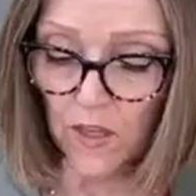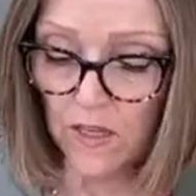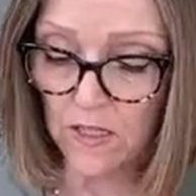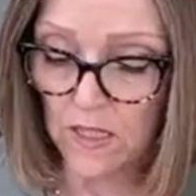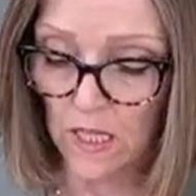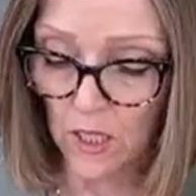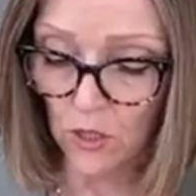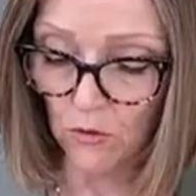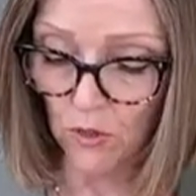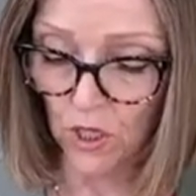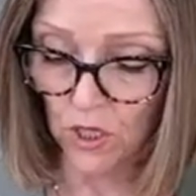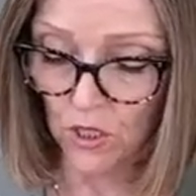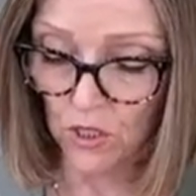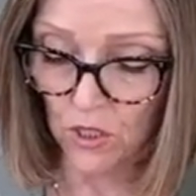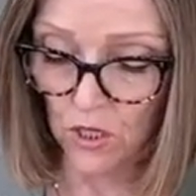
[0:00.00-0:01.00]
things that you
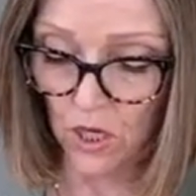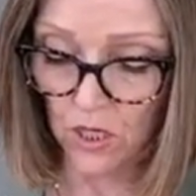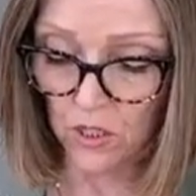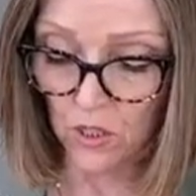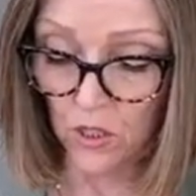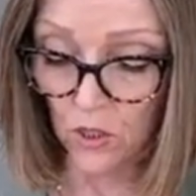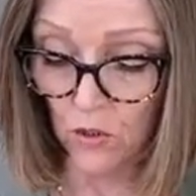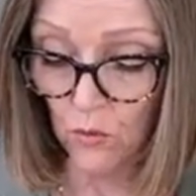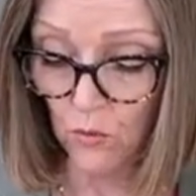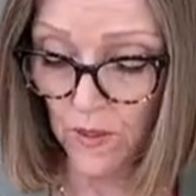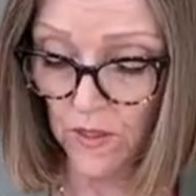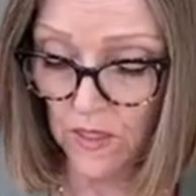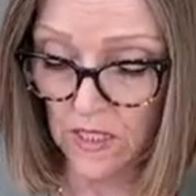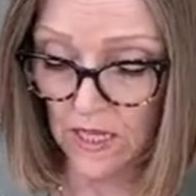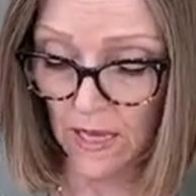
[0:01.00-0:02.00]
can do
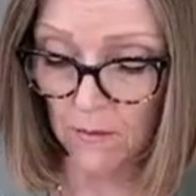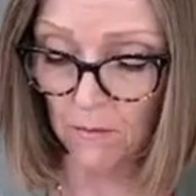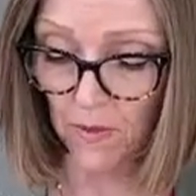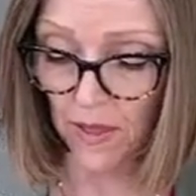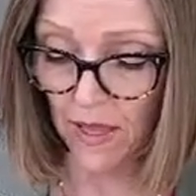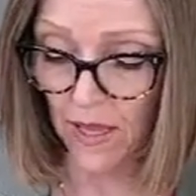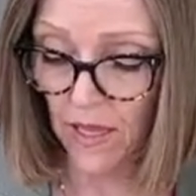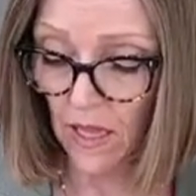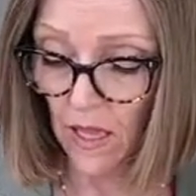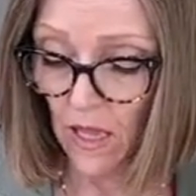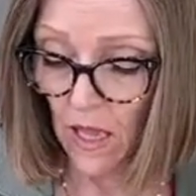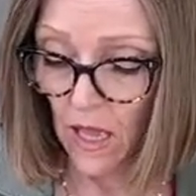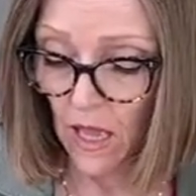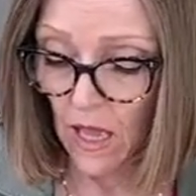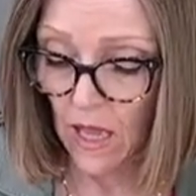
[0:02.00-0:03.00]
with tempeh.
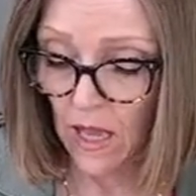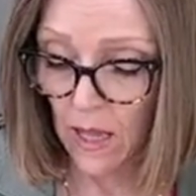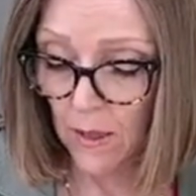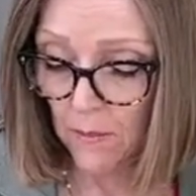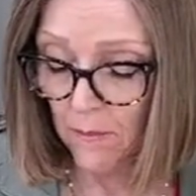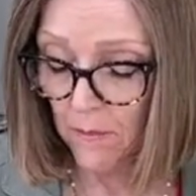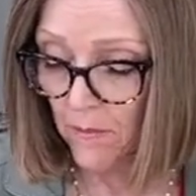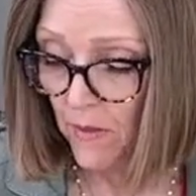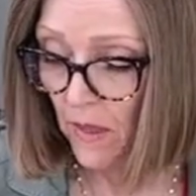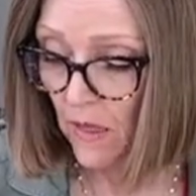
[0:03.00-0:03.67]
Oh,